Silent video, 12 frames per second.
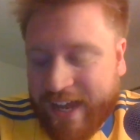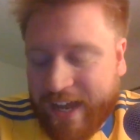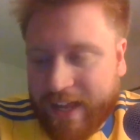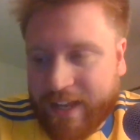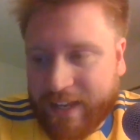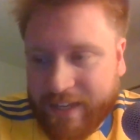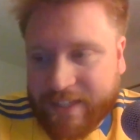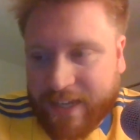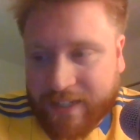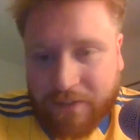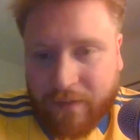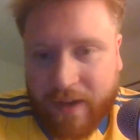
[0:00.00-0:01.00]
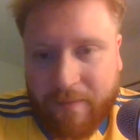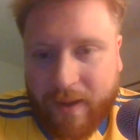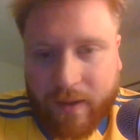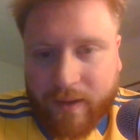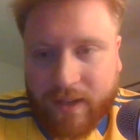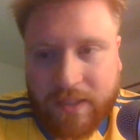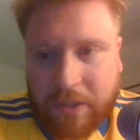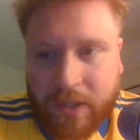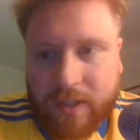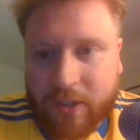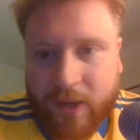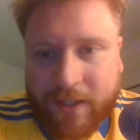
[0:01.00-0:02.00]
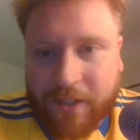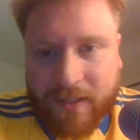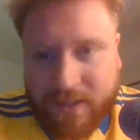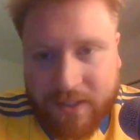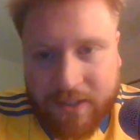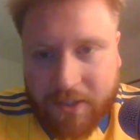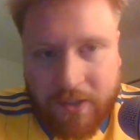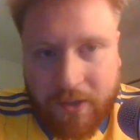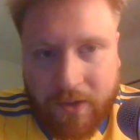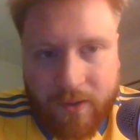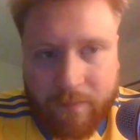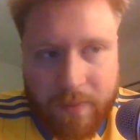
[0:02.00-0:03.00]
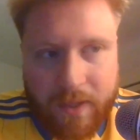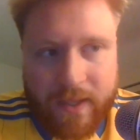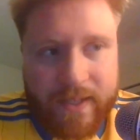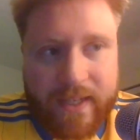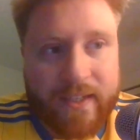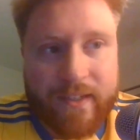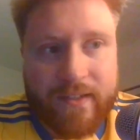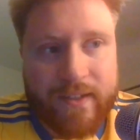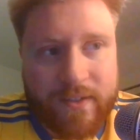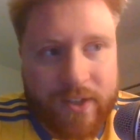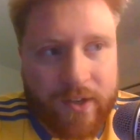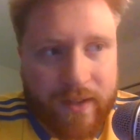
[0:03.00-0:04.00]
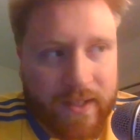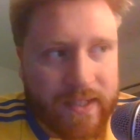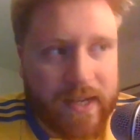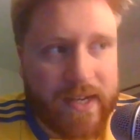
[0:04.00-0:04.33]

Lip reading: Leeds had to fight back and they had to try and create chances to score. Burnley didn't, so they sat